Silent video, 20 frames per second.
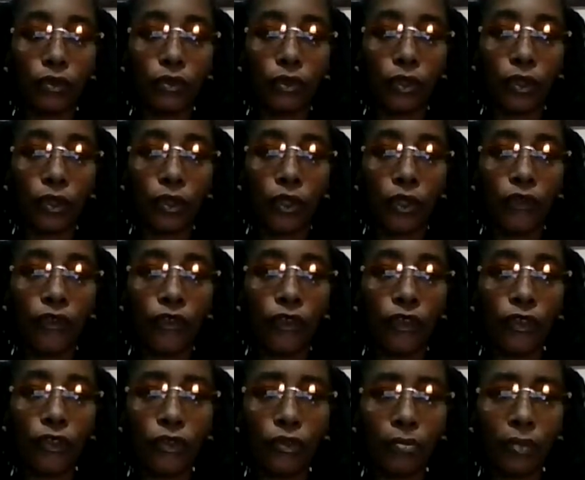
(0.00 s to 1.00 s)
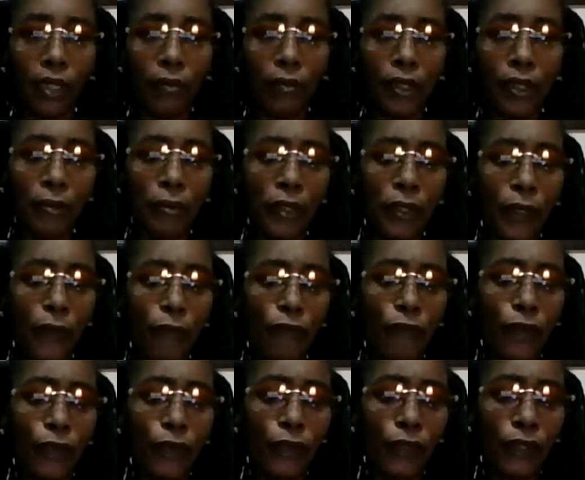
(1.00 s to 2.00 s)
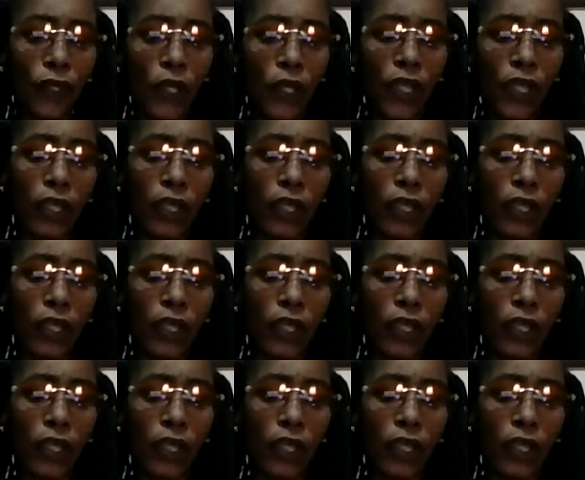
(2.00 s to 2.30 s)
For you, my baby, I'm feeling like